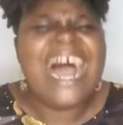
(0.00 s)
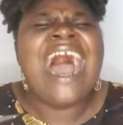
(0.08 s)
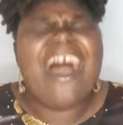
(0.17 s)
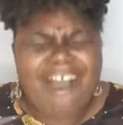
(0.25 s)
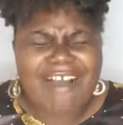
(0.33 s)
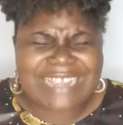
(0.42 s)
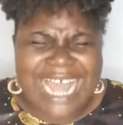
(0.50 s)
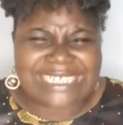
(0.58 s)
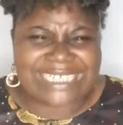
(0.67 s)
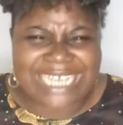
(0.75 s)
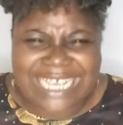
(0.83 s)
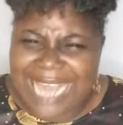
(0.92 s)
Oh,
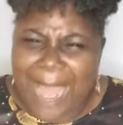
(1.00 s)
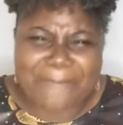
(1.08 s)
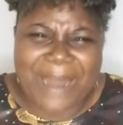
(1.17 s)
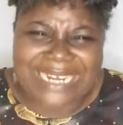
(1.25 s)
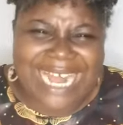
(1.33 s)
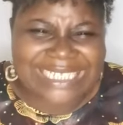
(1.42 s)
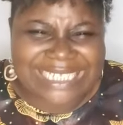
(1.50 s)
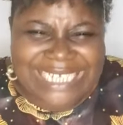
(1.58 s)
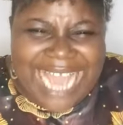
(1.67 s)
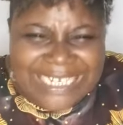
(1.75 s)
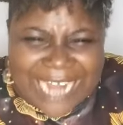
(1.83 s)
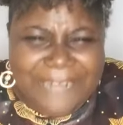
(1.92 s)
Lazika
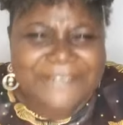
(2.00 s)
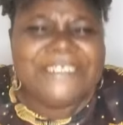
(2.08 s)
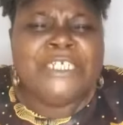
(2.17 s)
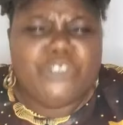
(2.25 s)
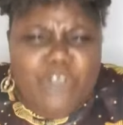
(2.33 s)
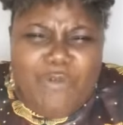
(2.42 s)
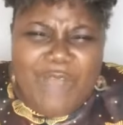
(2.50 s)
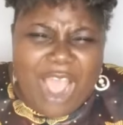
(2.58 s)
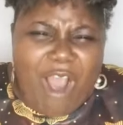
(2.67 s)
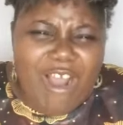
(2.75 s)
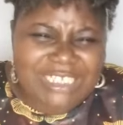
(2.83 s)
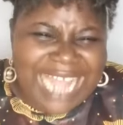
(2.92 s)
Barasiana, you you
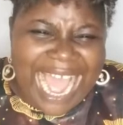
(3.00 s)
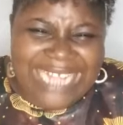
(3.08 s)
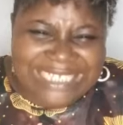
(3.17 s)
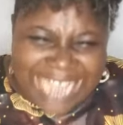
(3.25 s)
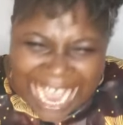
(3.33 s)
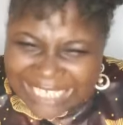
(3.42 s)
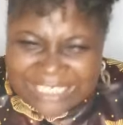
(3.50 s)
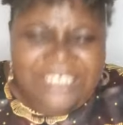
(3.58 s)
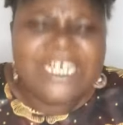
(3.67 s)
were under attack.